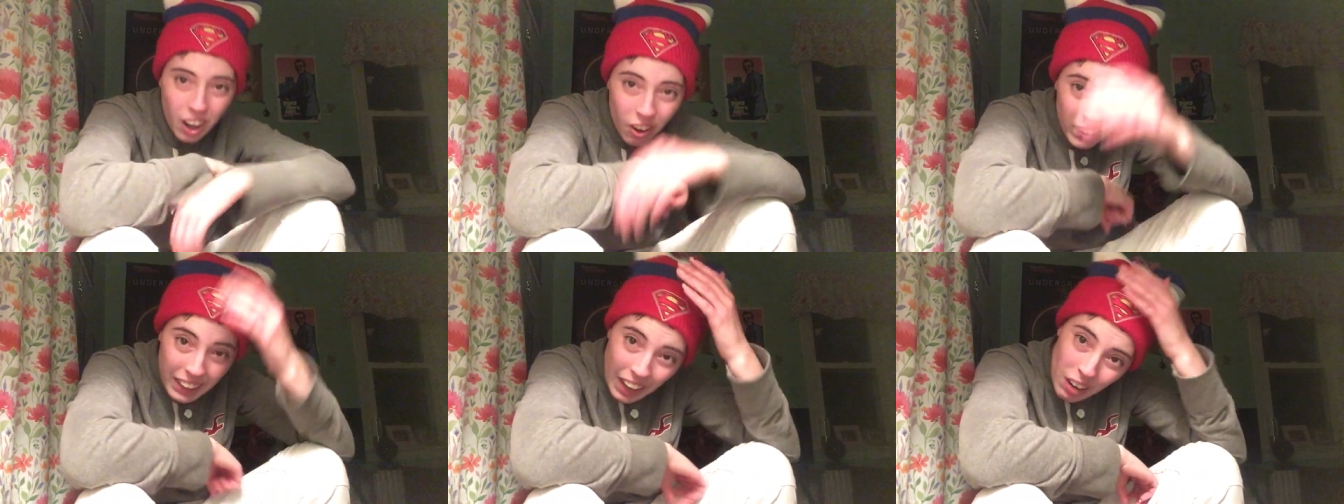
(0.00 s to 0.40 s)

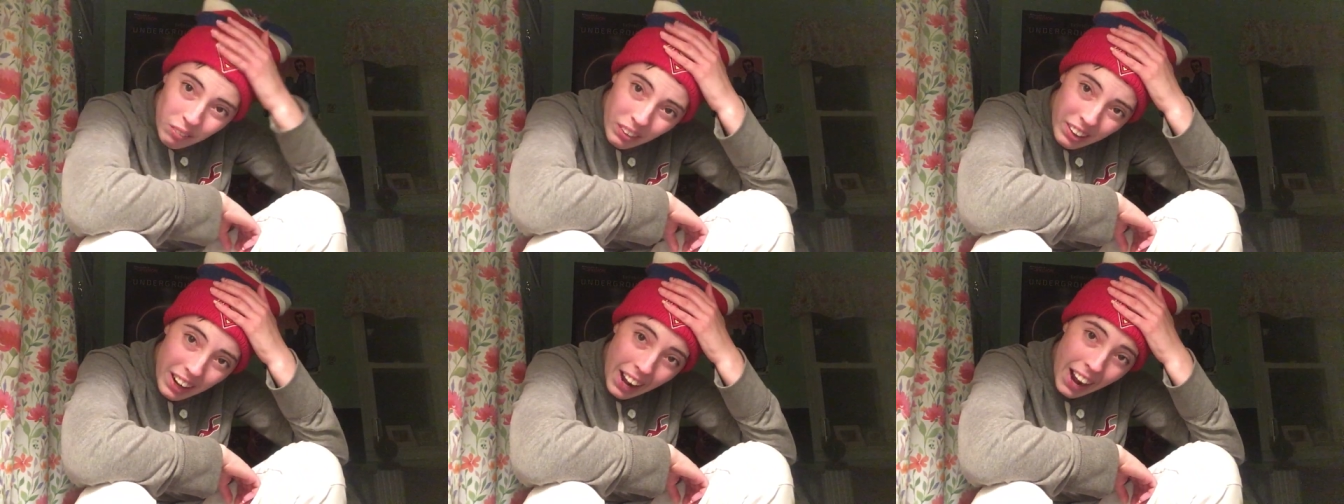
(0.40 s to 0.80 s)
Oh yeah,
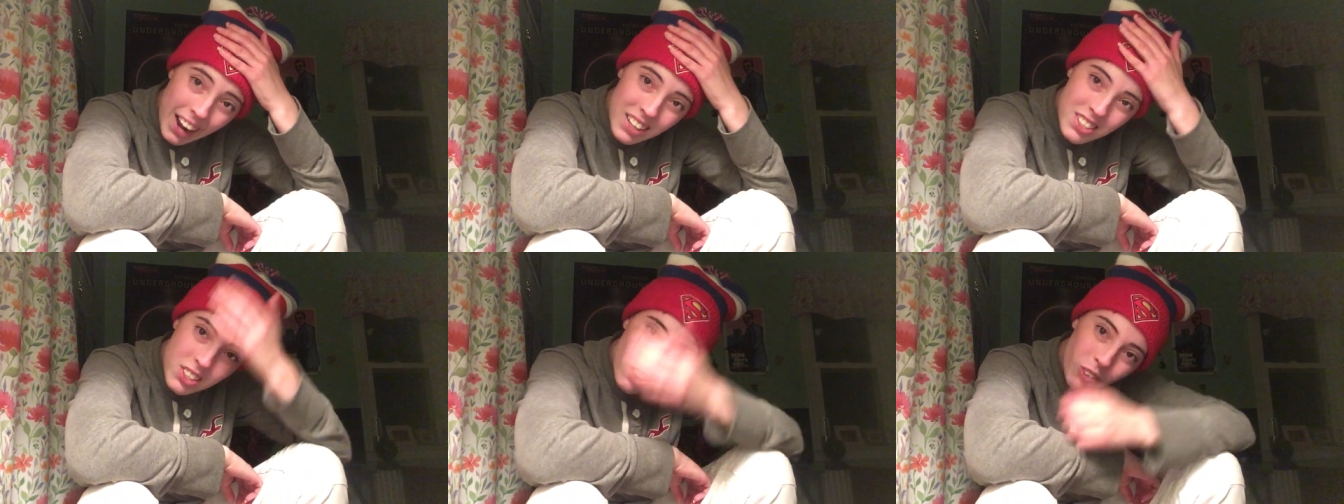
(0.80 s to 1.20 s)
I'm wearing a
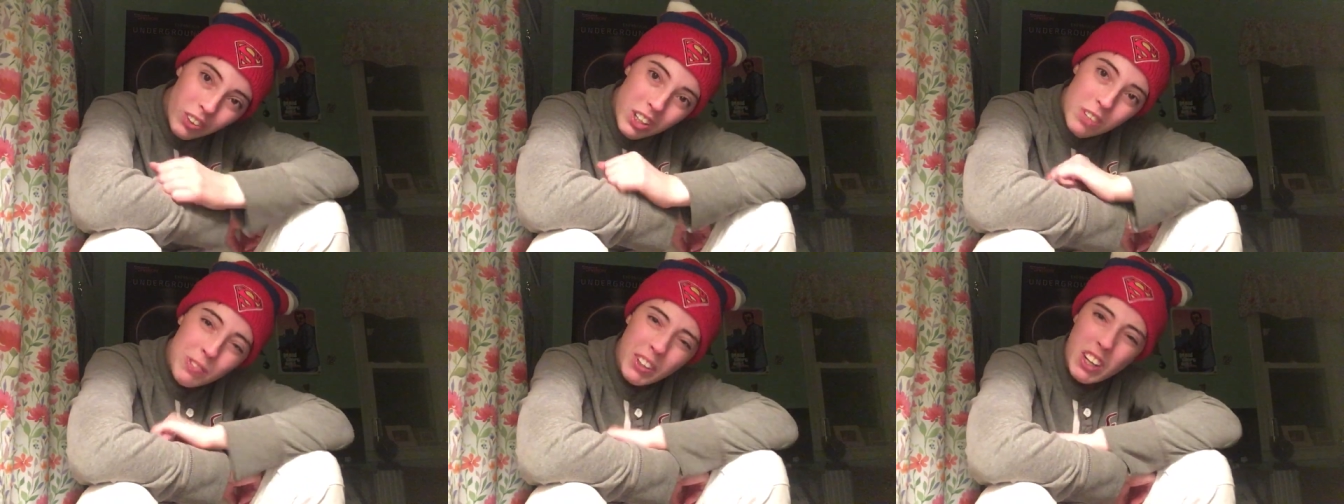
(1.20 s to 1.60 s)
hat
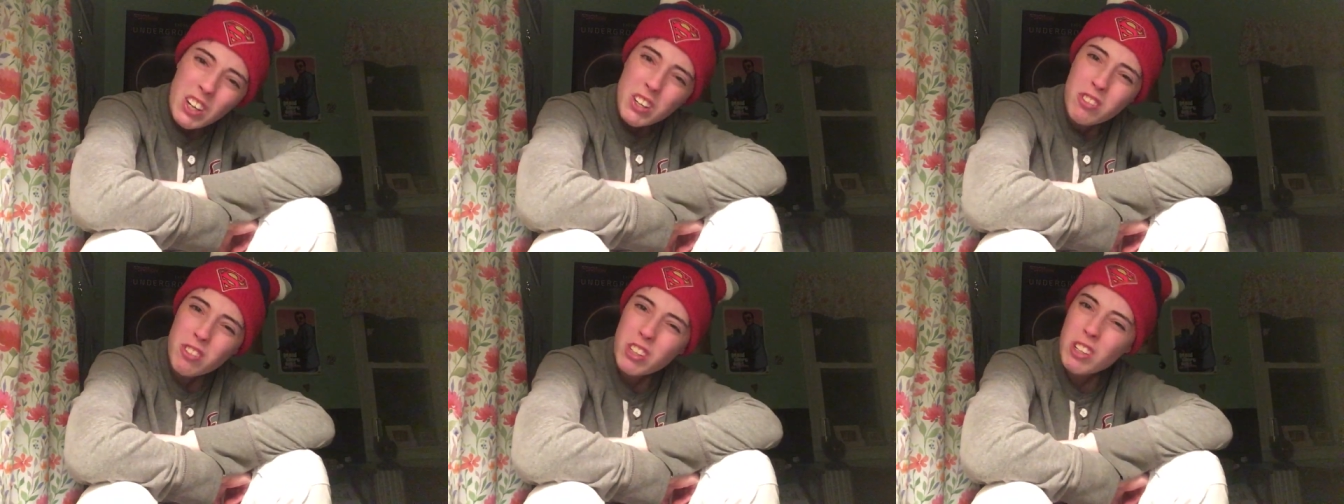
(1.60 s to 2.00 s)
indoors
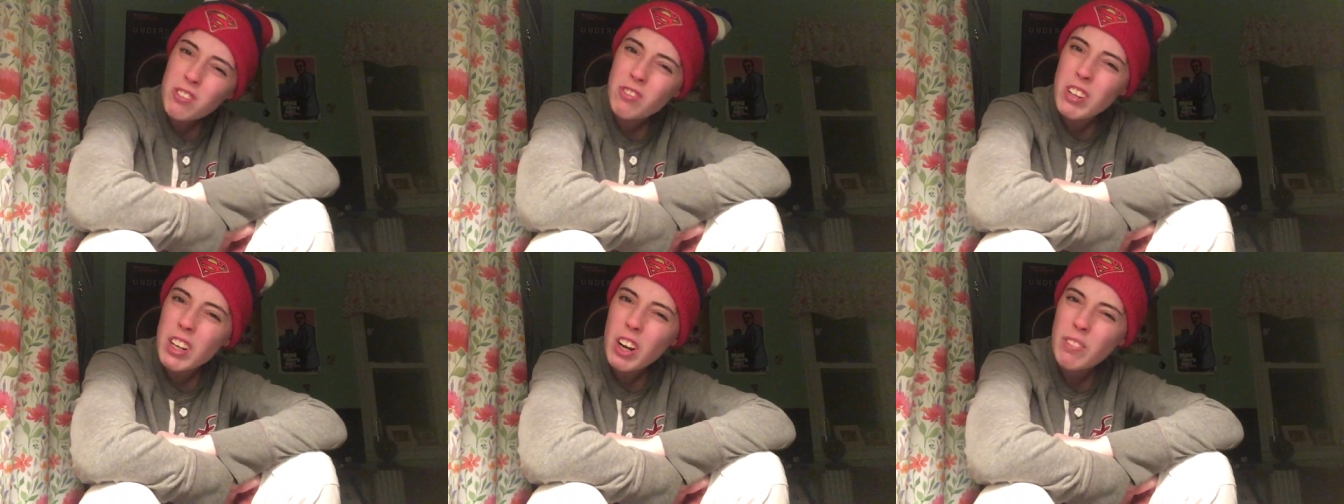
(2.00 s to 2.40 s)
because for
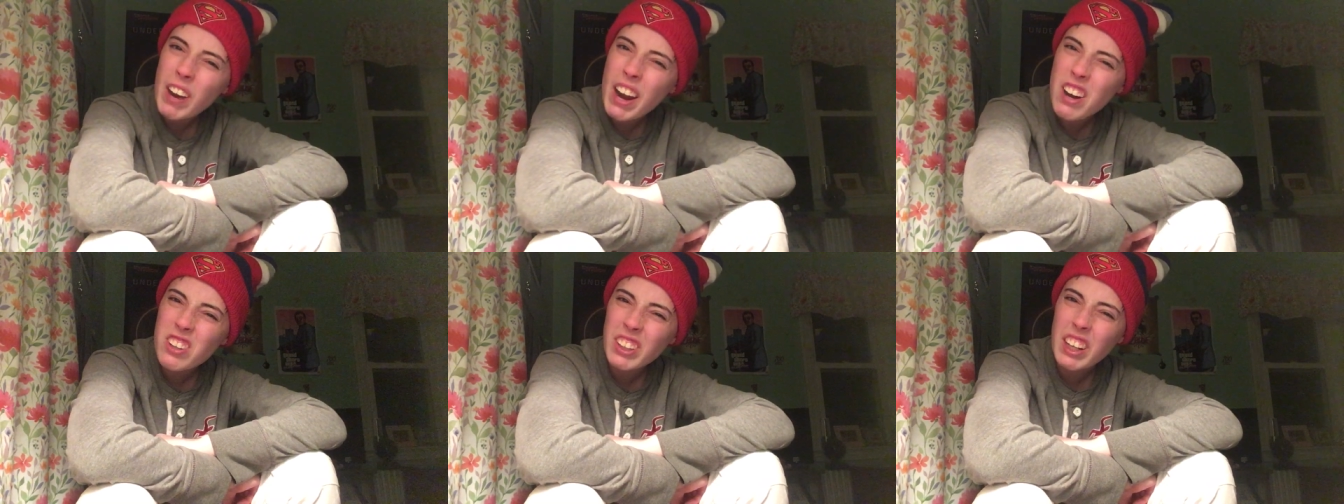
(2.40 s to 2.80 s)
this video
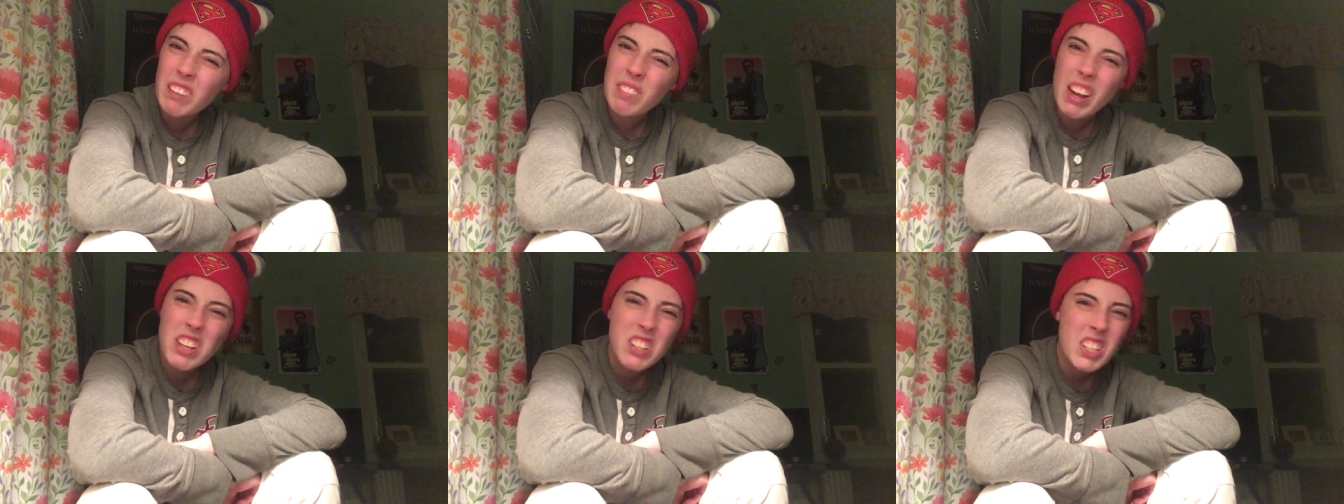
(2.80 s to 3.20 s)
my hair is kind
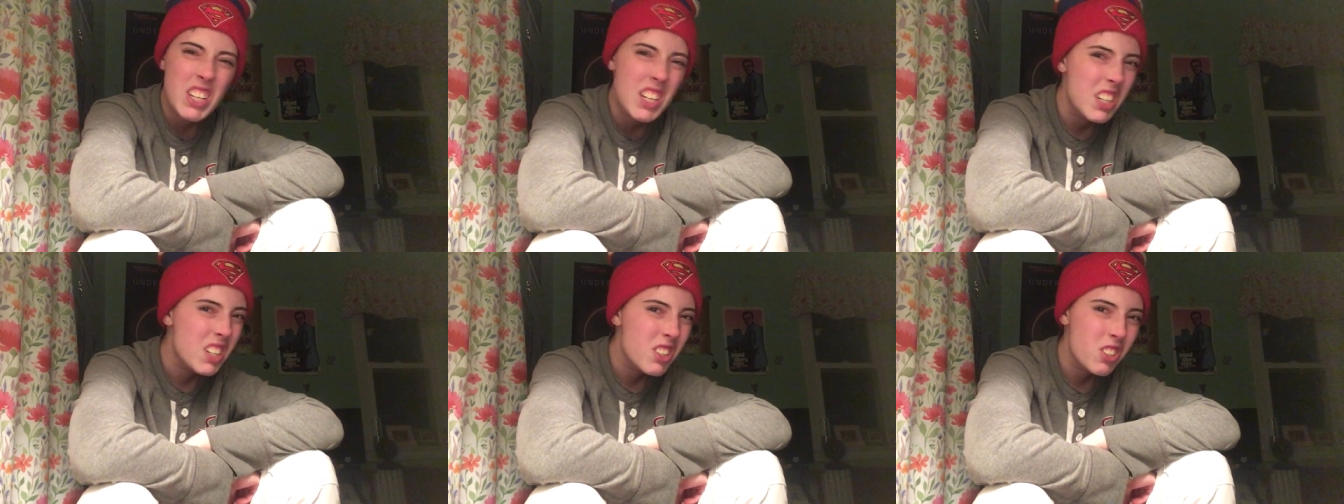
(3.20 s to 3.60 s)
of
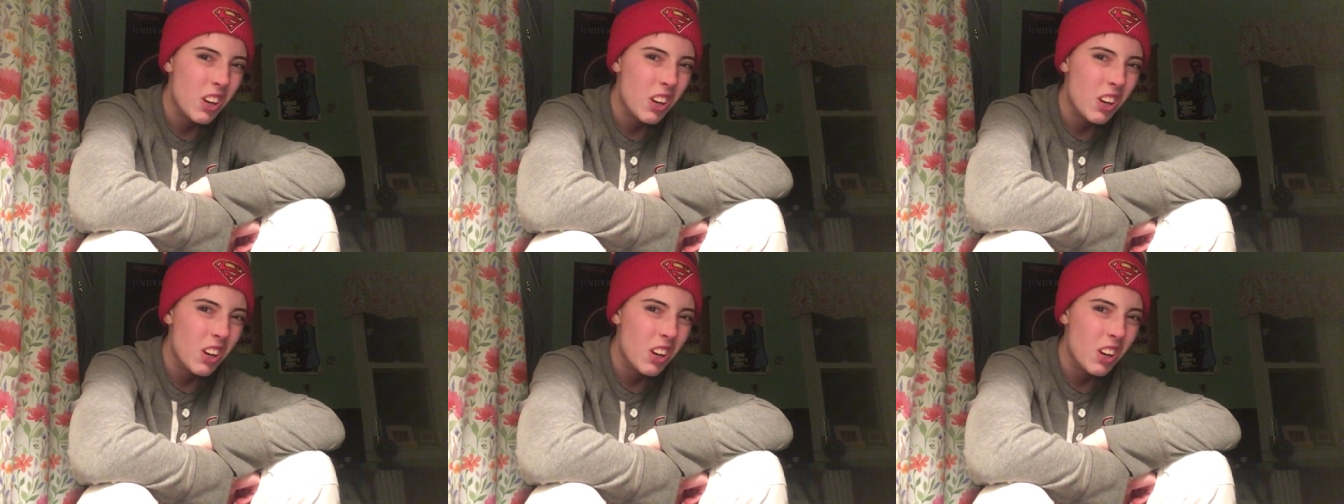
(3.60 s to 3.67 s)
messy,